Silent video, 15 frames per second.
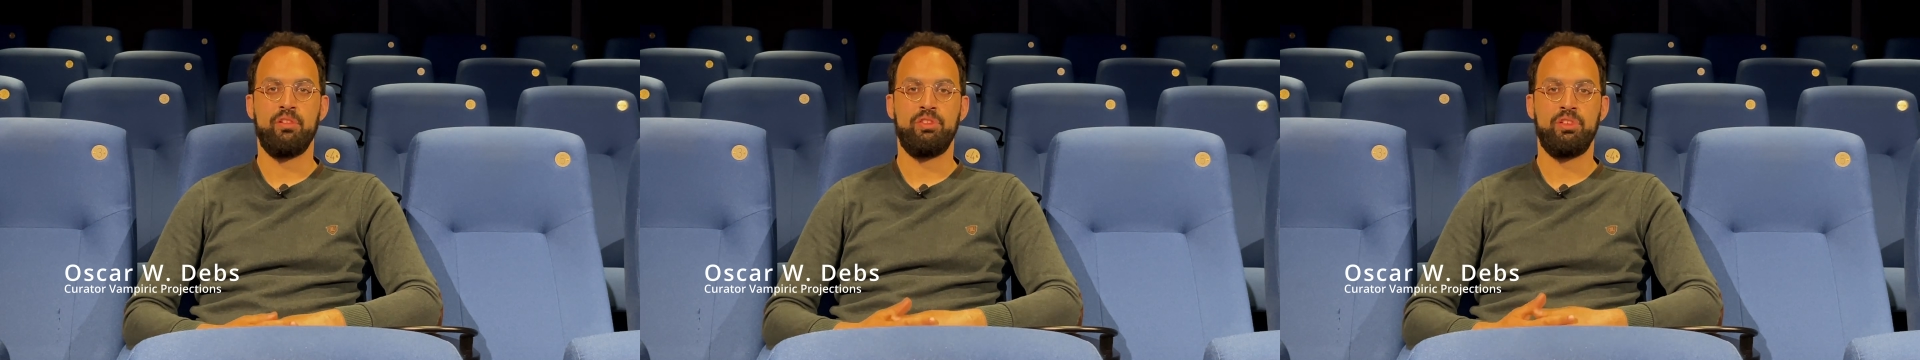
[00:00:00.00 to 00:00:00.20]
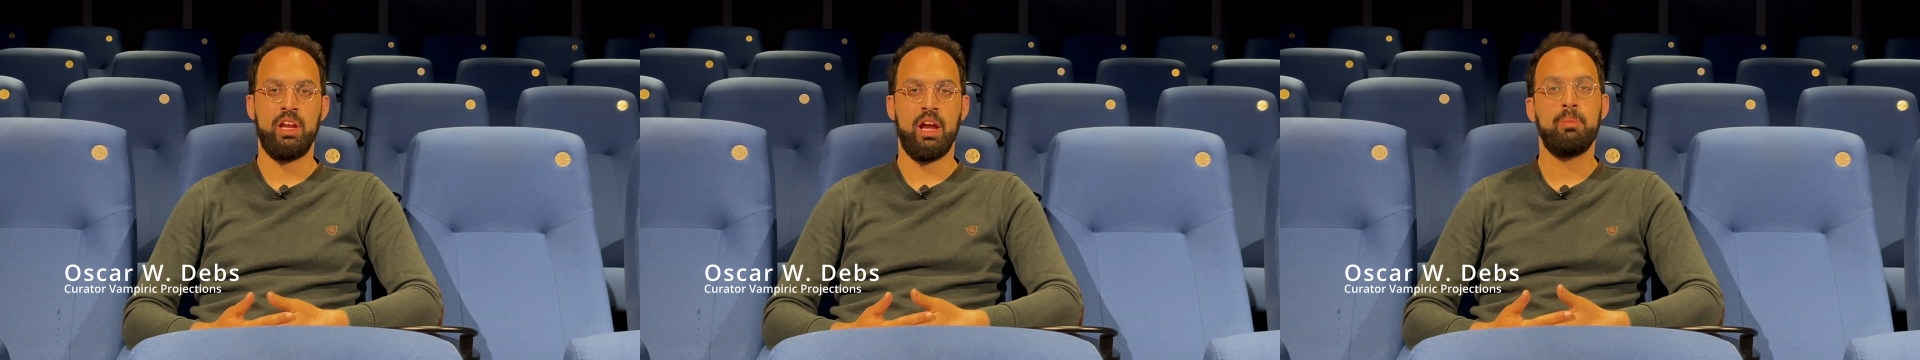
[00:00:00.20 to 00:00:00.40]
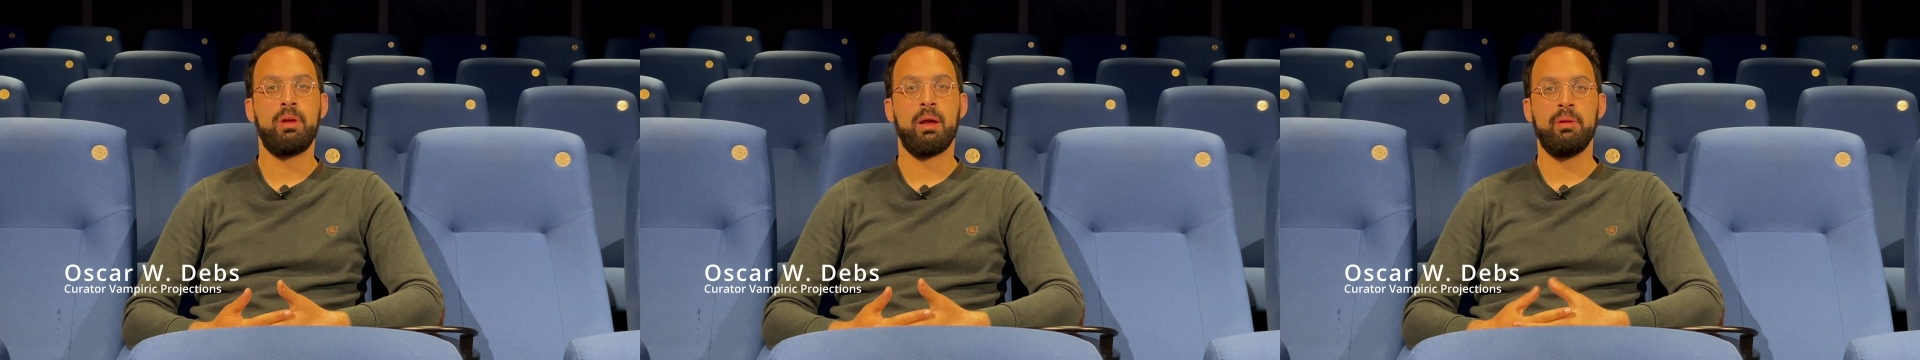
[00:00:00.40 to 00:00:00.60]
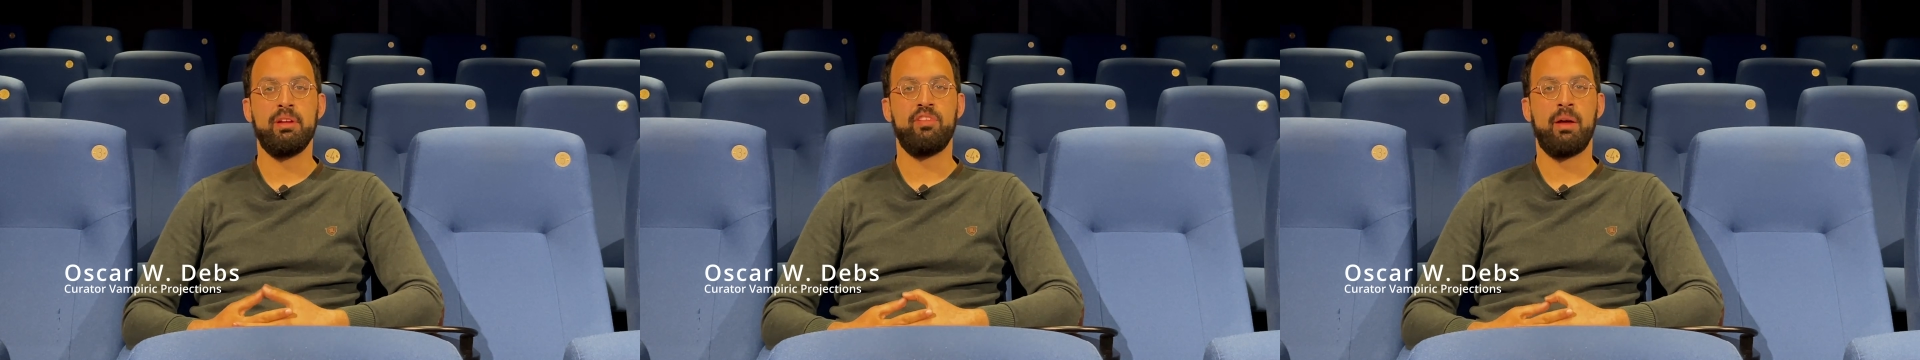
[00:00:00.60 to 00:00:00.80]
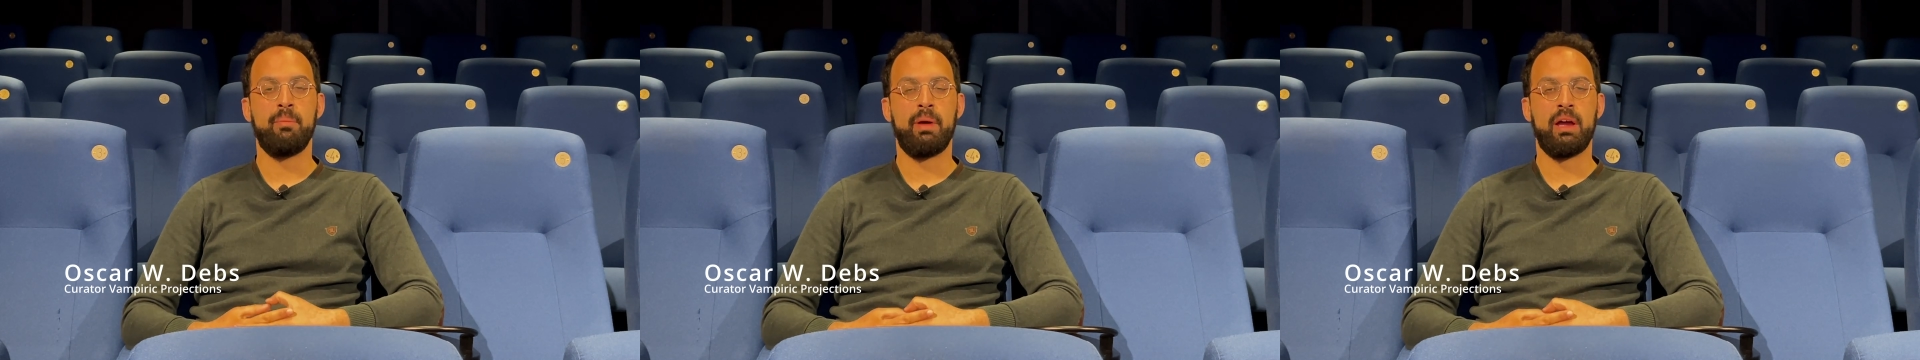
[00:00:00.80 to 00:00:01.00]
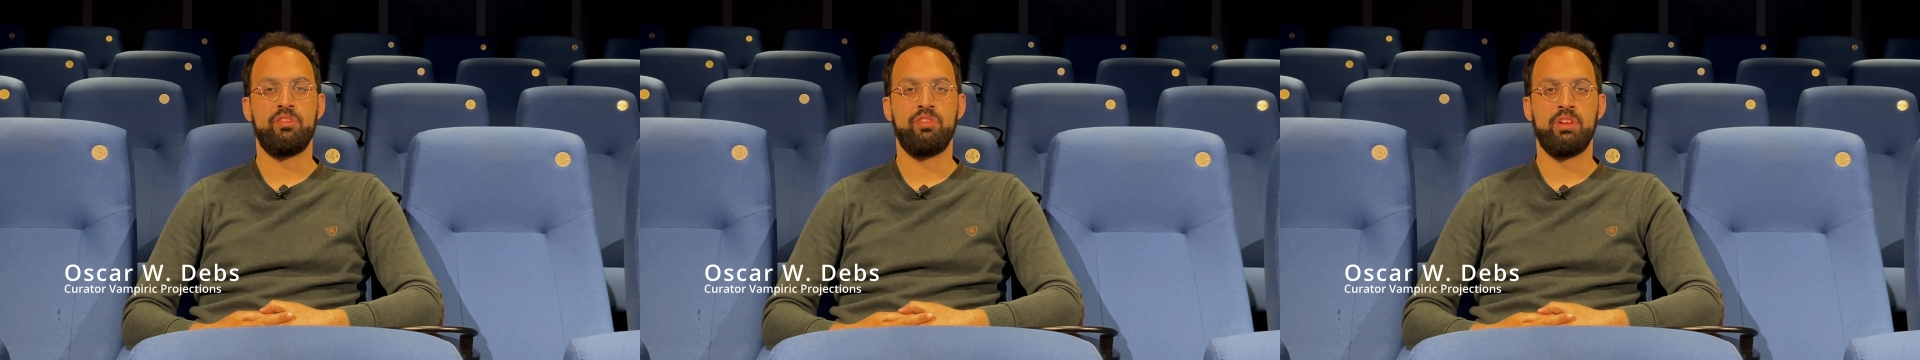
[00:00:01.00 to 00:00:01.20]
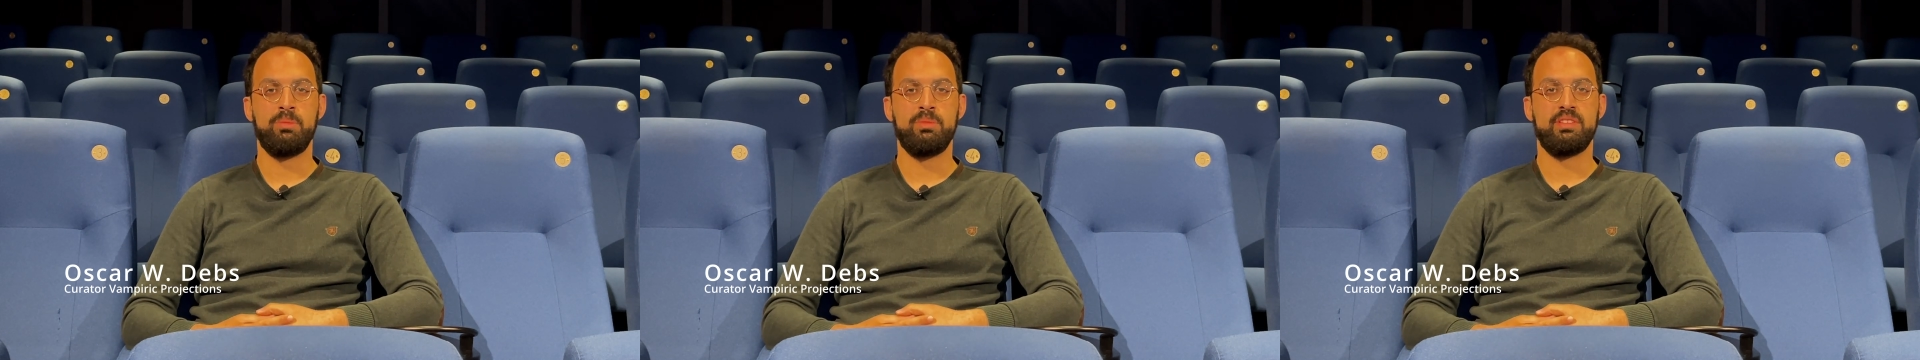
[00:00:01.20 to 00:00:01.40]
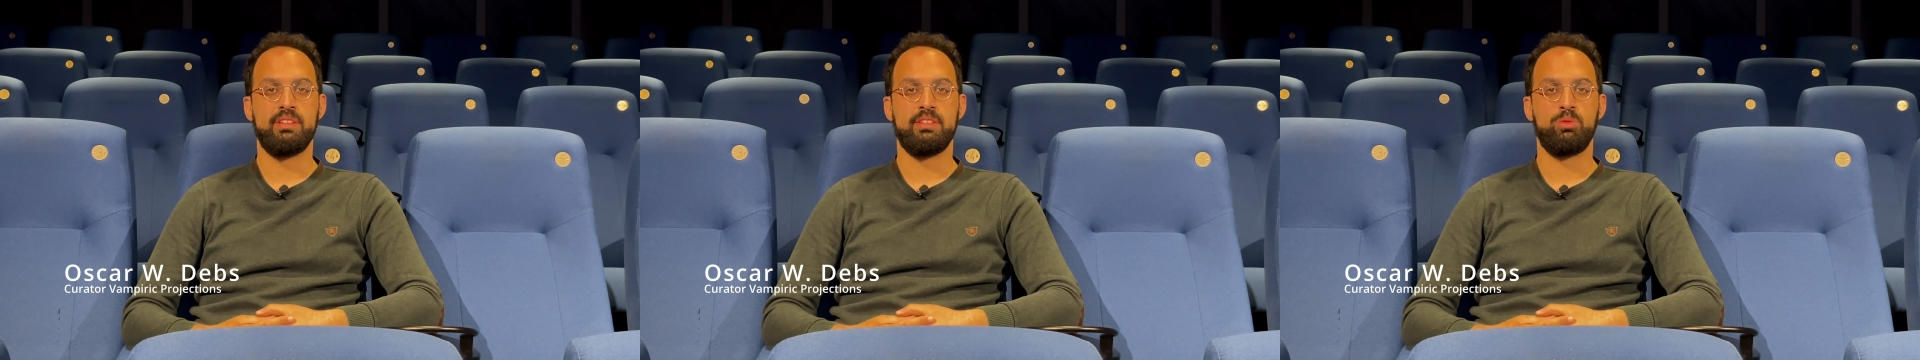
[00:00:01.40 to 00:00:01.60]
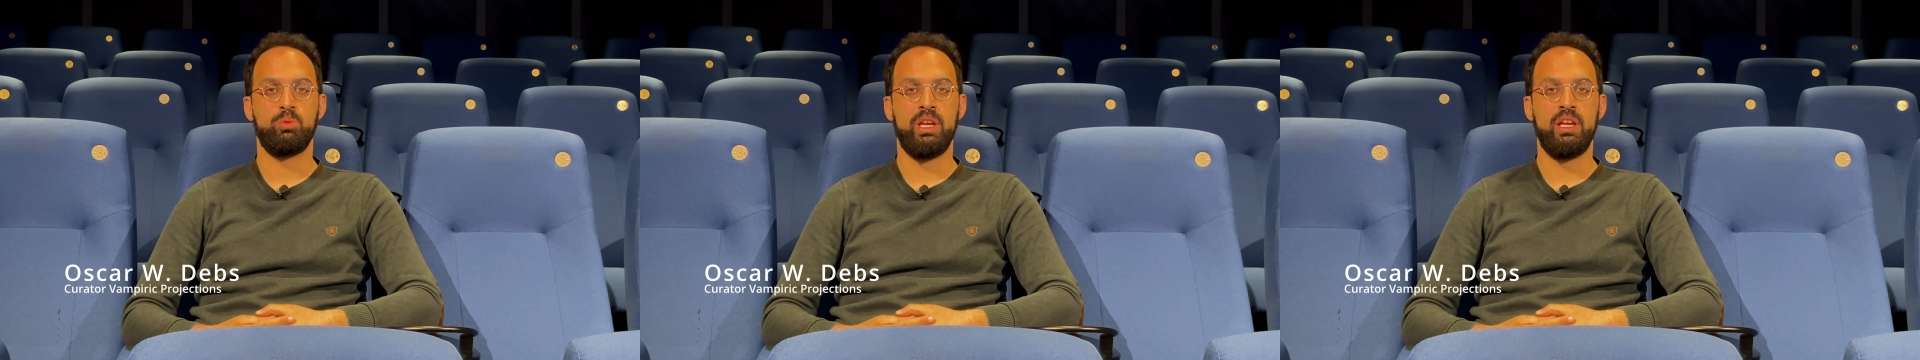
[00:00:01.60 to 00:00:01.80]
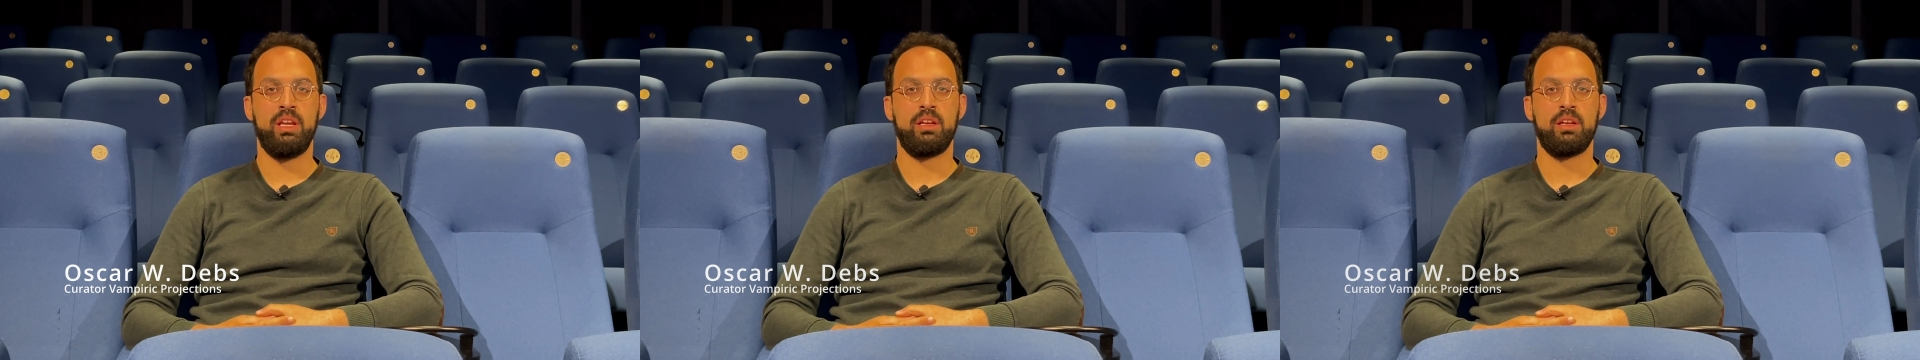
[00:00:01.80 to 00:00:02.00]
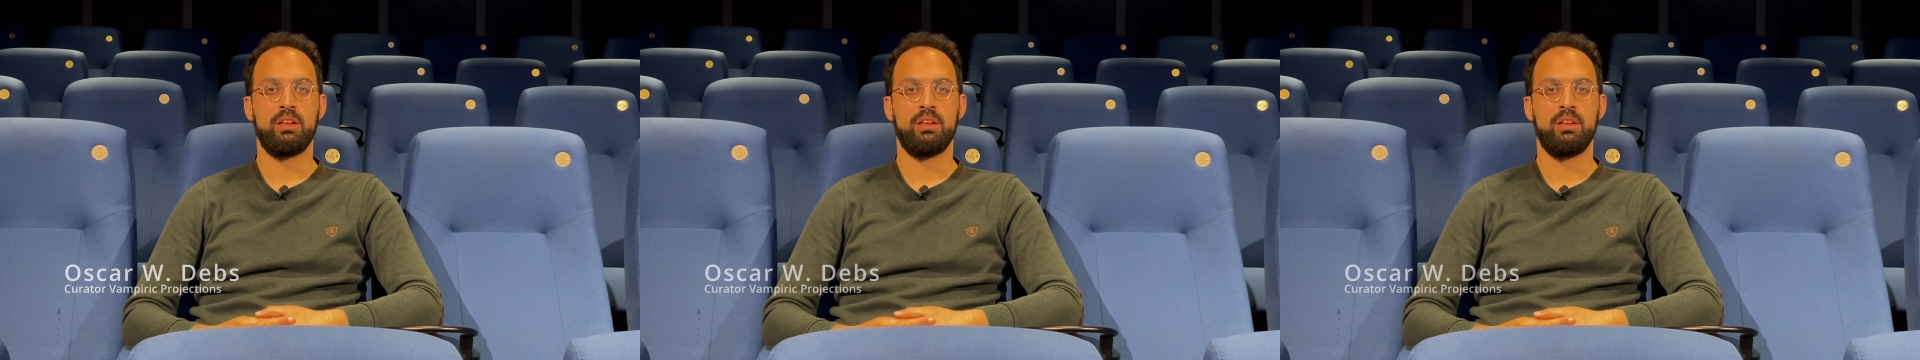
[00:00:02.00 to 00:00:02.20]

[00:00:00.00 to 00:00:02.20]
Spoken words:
3 upcoming vampire films this week.